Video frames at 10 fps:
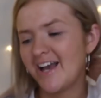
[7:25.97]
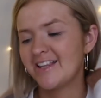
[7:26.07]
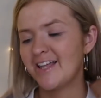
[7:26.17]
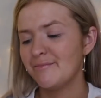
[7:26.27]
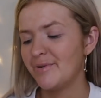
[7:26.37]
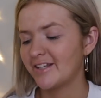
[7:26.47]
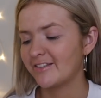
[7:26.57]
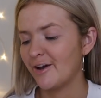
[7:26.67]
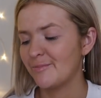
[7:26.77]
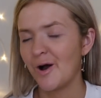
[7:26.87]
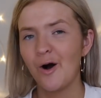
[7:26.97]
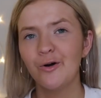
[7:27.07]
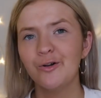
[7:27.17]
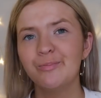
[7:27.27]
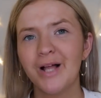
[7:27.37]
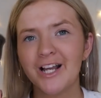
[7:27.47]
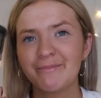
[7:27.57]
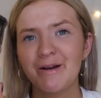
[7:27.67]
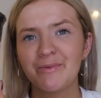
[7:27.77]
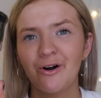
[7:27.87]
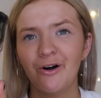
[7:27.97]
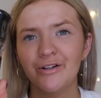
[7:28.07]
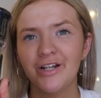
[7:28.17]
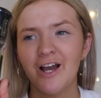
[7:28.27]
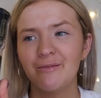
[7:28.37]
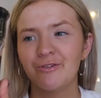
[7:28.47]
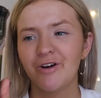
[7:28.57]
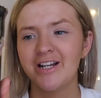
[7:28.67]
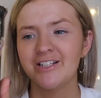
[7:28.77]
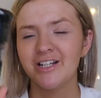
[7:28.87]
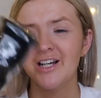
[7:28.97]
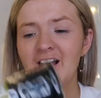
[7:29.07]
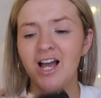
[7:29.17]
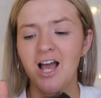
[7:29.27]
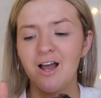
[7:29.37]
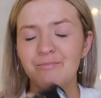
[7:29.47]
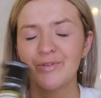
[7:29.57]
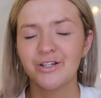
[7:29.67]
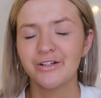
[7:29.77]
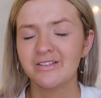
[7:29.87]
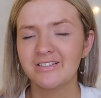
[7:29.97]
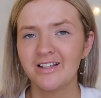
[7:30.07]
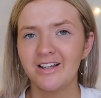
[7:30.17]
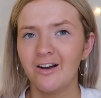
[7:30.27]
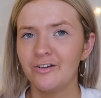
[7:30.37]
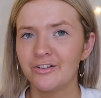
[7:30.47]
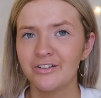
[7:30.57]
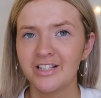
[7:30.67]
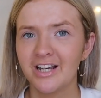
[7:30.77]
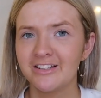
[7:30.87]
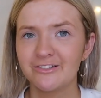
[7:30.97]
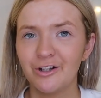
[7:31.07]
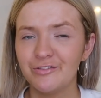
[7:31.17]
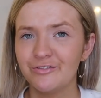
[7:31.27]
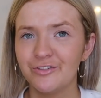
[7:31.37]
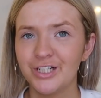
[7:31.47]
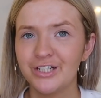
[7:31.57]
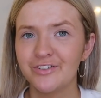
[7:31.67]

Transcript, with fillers: I then picked up a whole black peppercorn grinder because honestly, guys, it's not even funny.